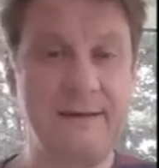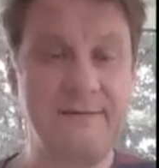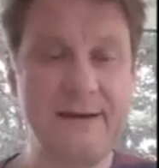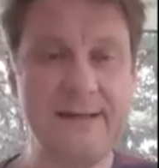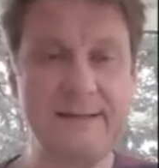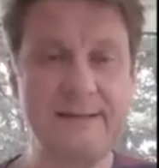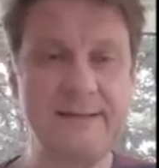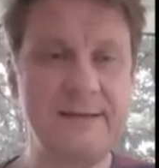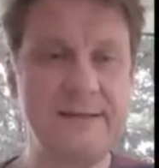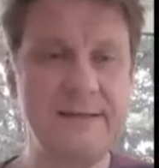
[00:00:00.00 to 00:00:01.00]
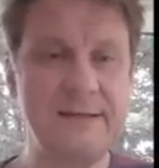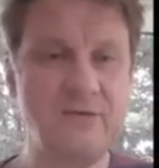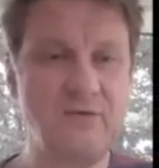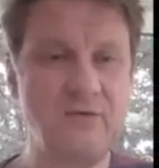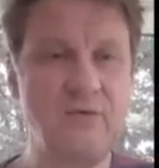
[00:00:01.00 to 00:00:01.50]
In fact, this
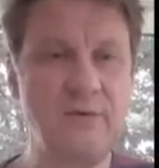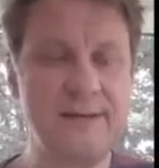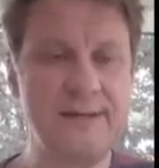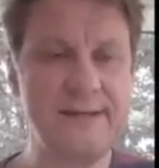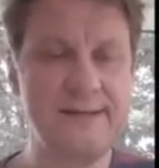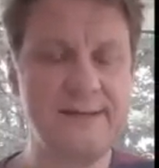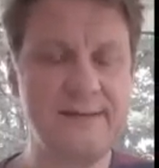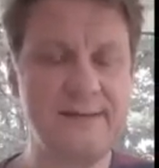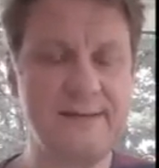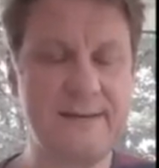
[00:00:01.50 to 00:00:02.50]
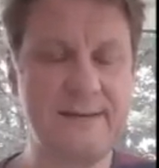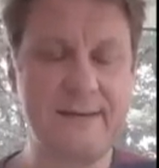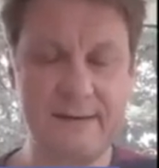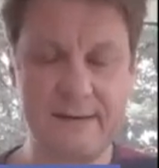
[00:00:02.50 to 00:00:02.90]
rule is a